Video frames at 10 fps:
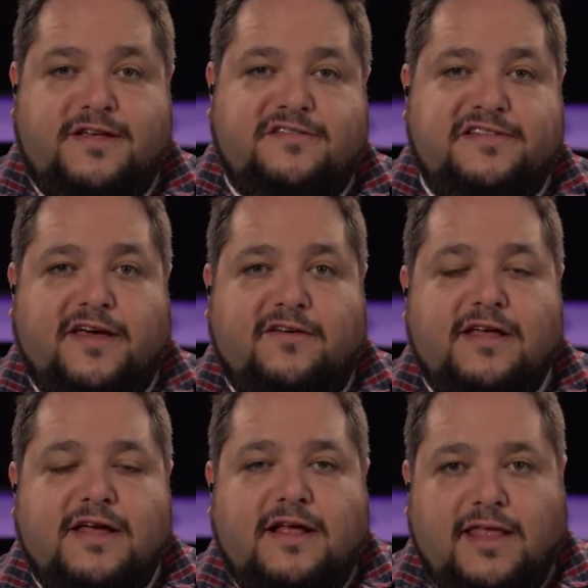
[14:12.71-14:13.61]
TCL,
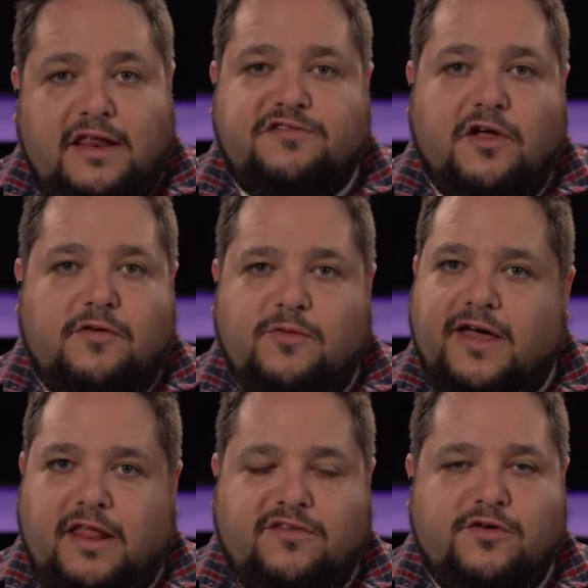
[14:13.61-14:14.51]
let us know. We'll
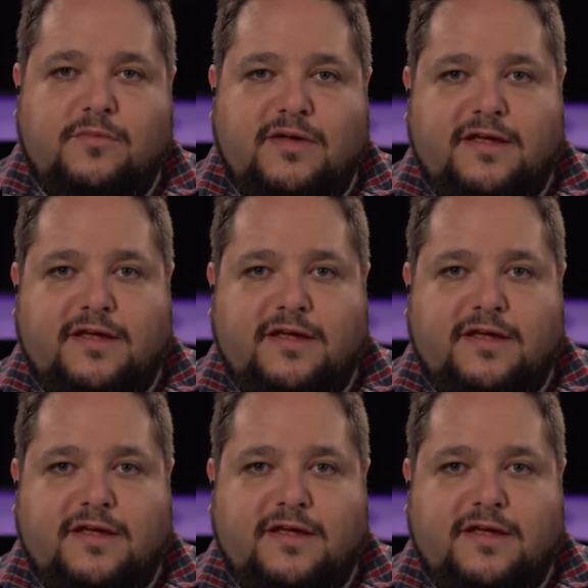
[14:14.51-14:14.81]
get it to him.